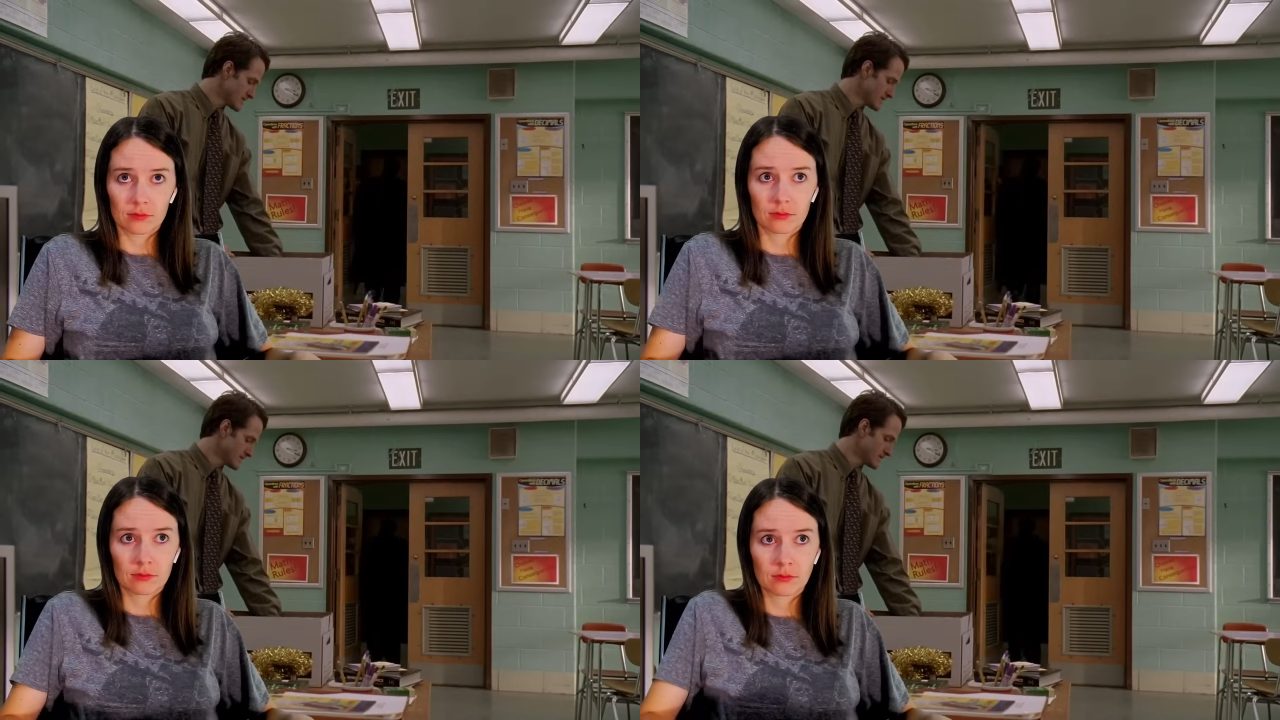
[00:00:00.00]

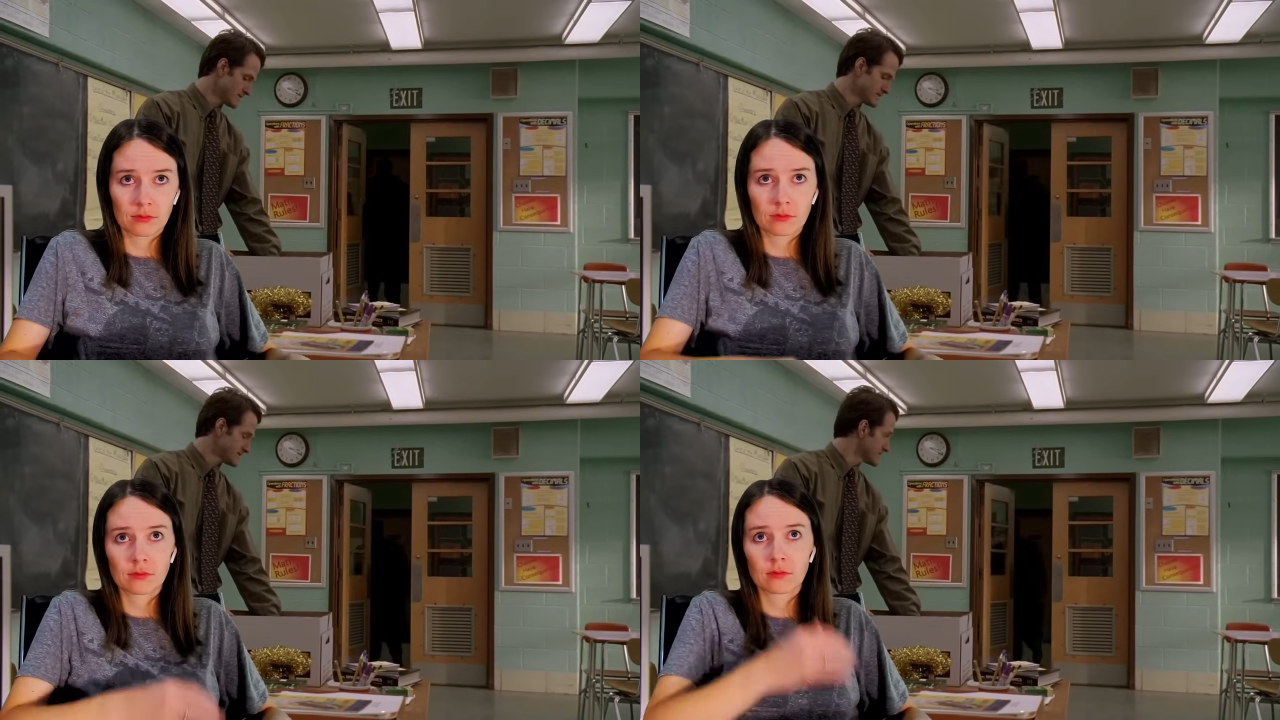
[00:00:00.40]

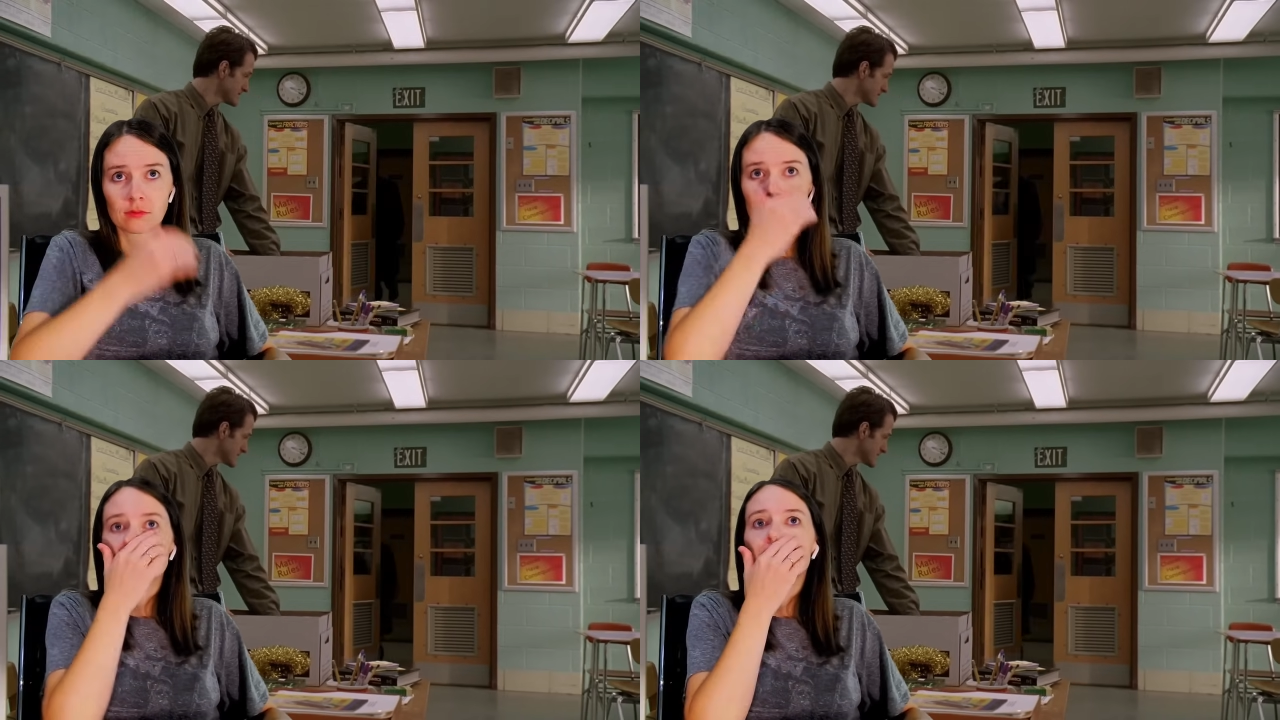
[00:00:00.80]

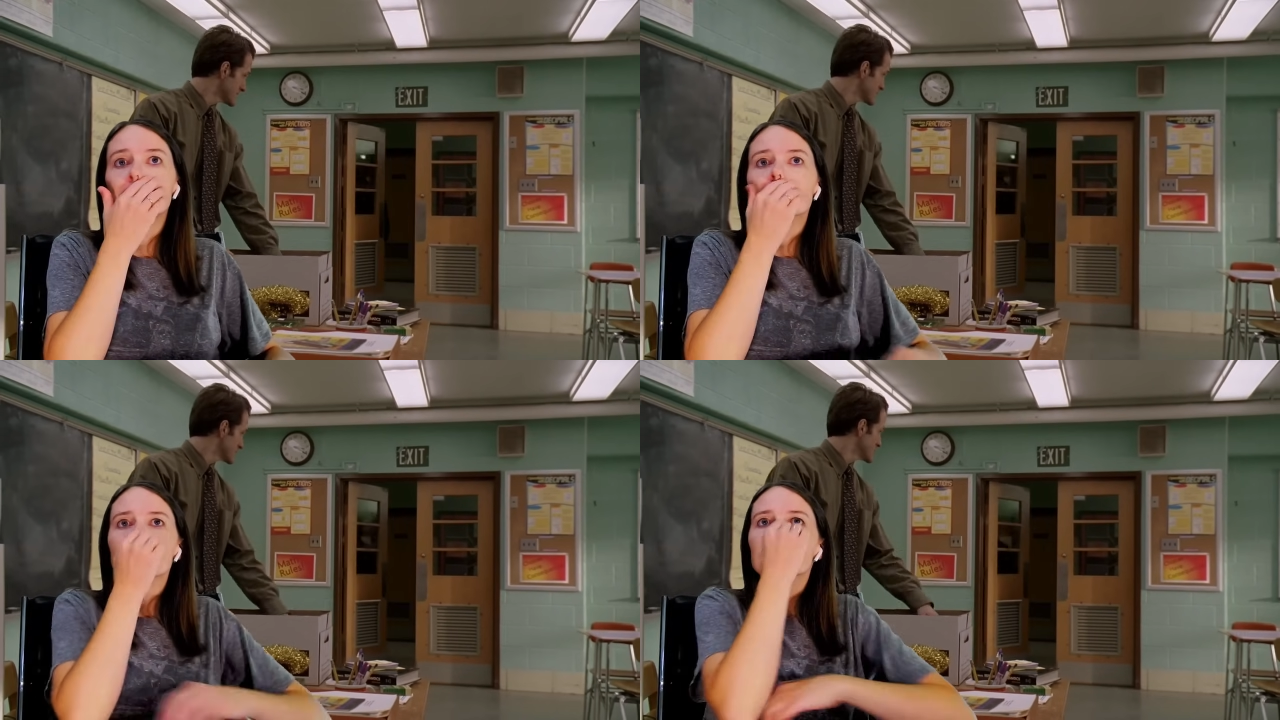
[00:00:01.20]

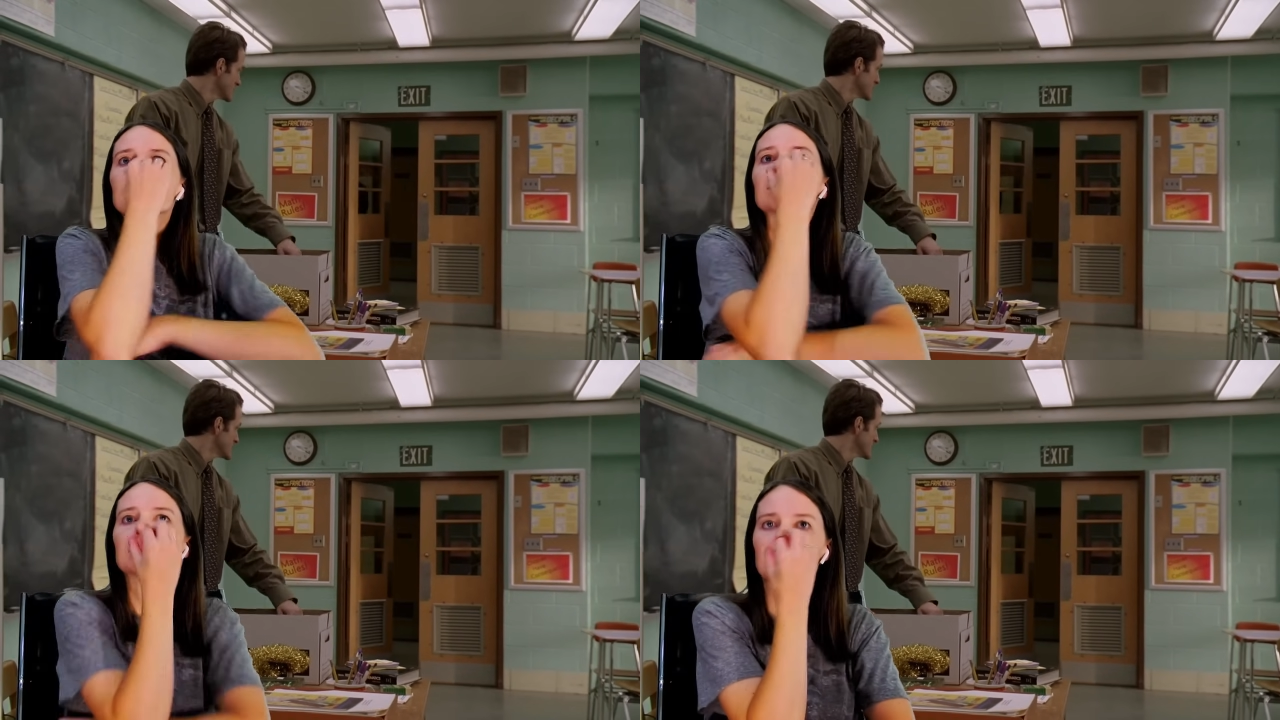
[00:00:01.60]

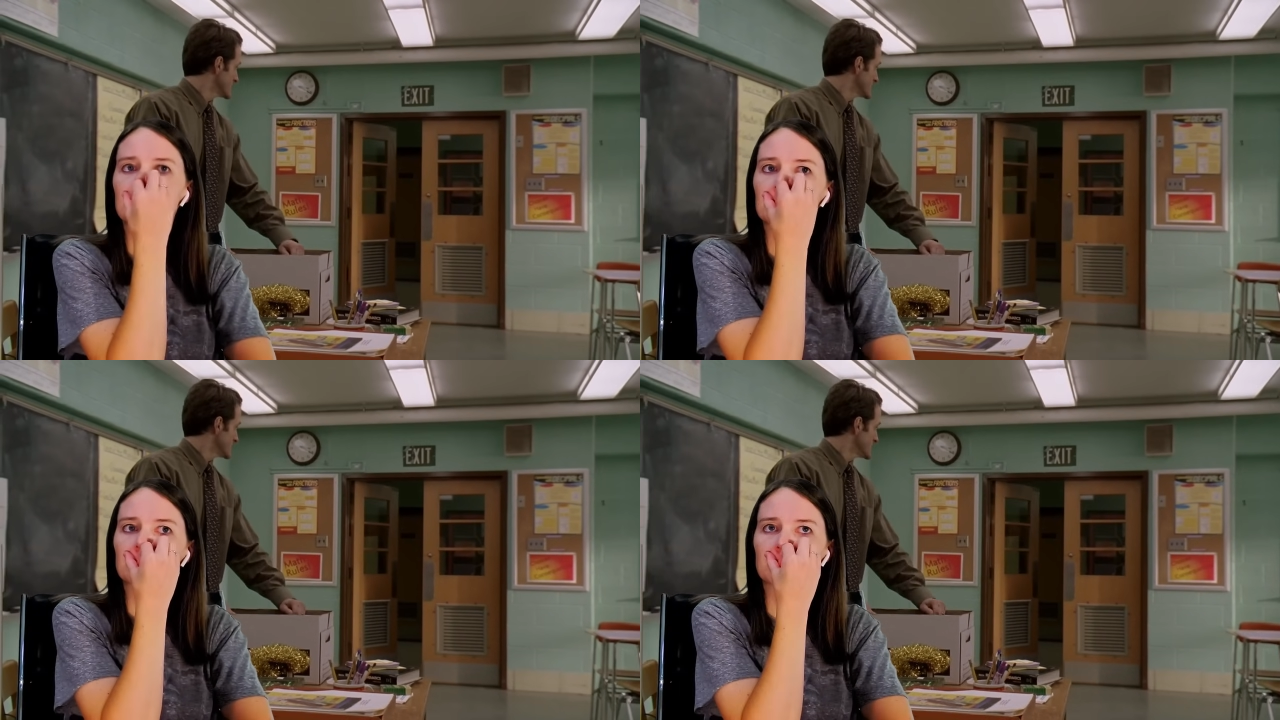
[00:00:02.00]

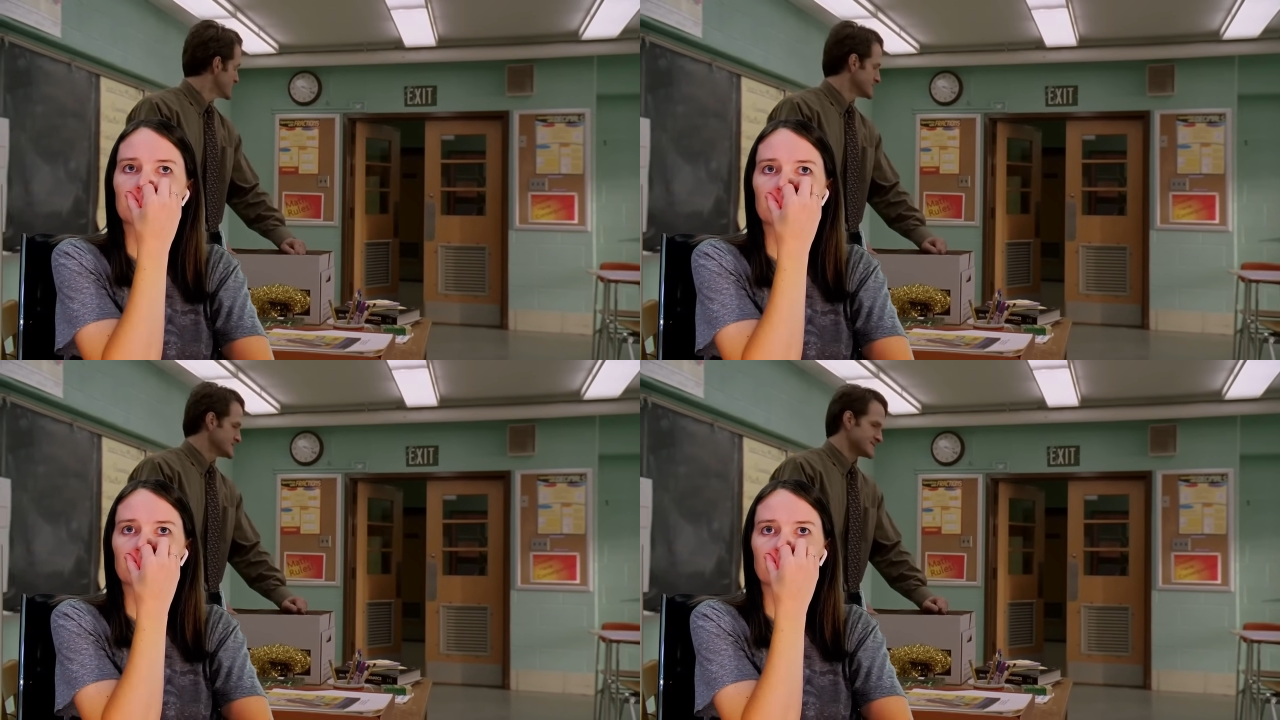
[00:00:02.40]

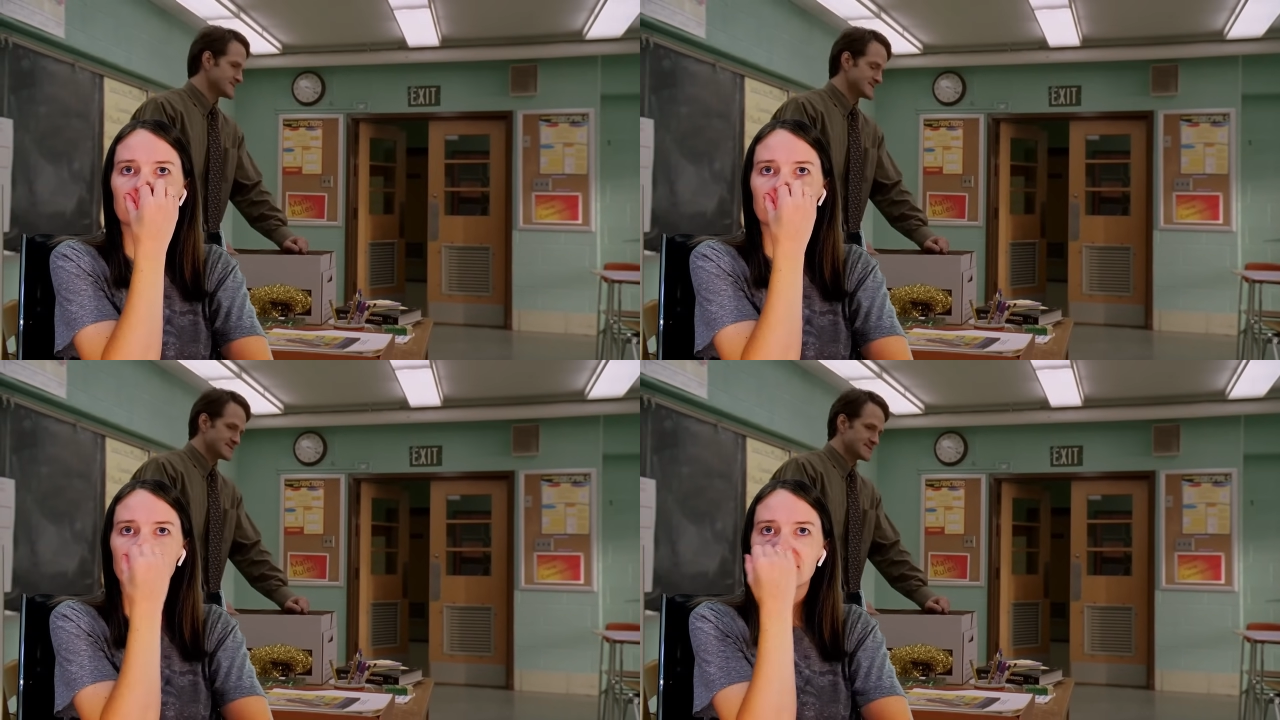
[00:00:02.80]

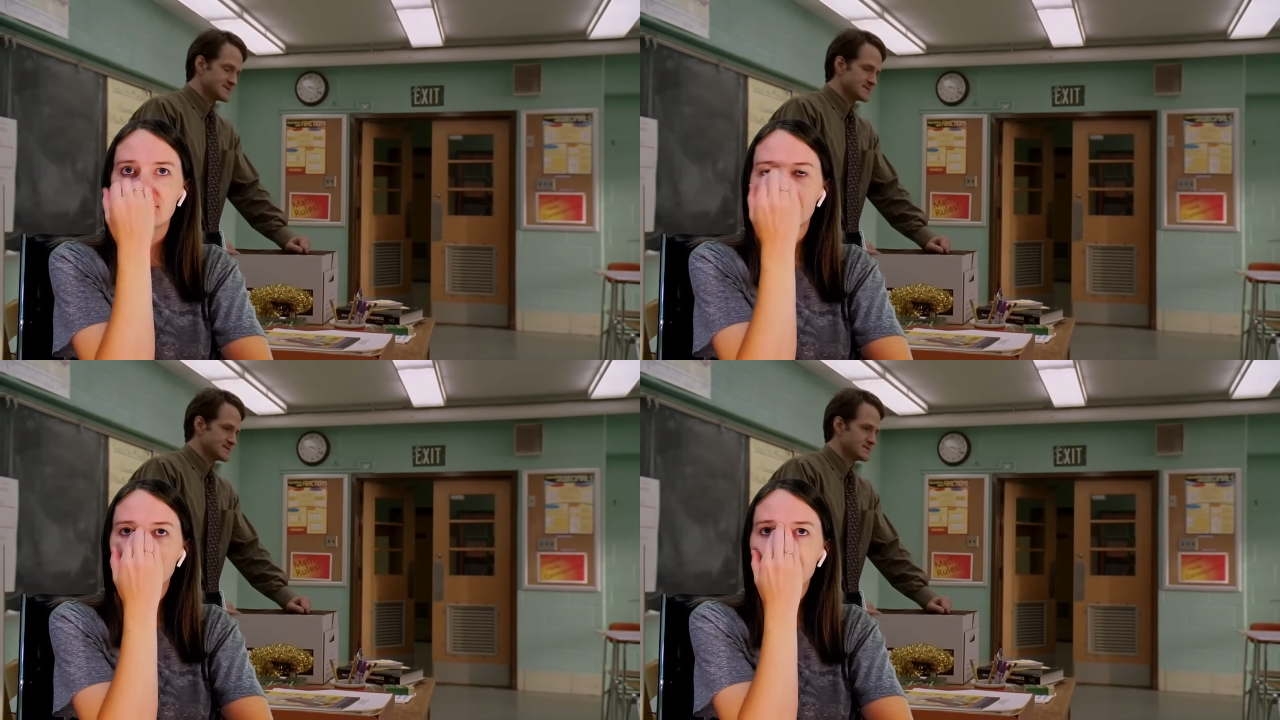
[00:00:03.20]
Nobody speaks.